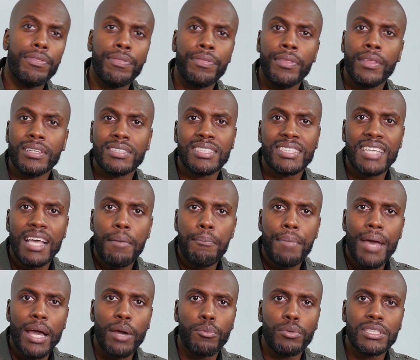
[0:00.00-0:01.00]
the
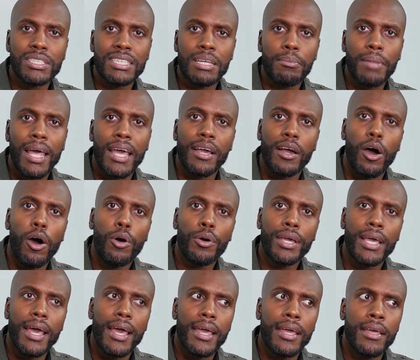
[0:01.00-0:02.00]
setback will seem like,
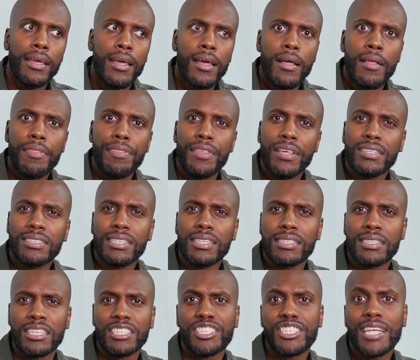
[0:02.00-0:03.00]
okay, this
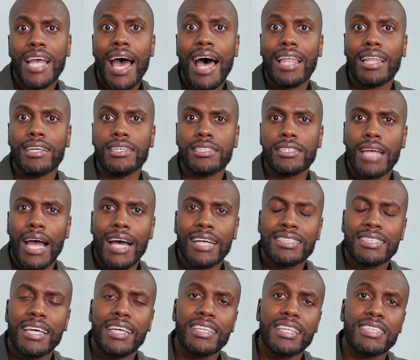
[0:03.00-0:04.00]
is a challenge. I
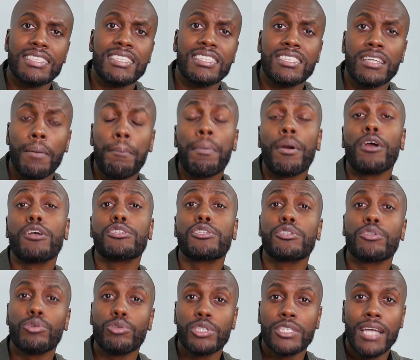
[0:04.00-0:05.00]
take this as a
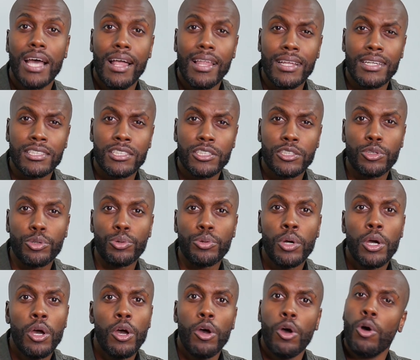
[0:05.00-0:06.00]
personal challenge to
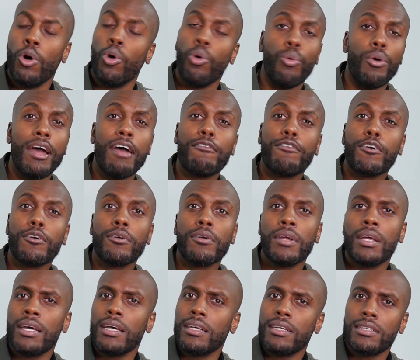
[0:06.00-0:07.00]

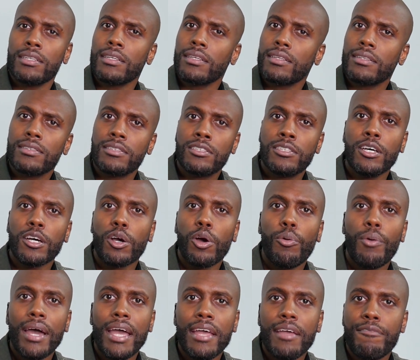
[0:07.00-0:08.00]
whoever took
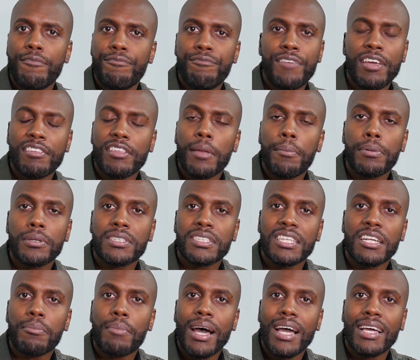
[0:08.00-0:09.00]
away
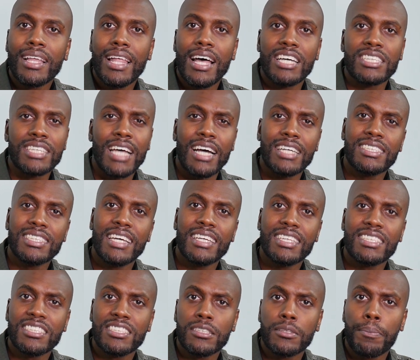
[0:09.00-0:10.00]
50% of my glass. I take
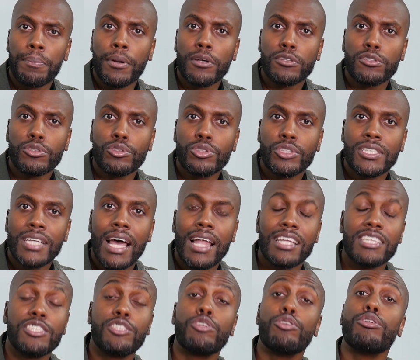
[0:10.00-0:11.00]
this as a personal
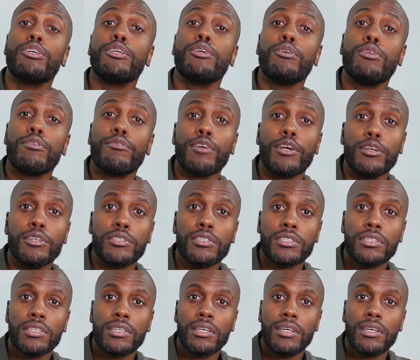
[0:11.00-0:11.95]
challenge to the universe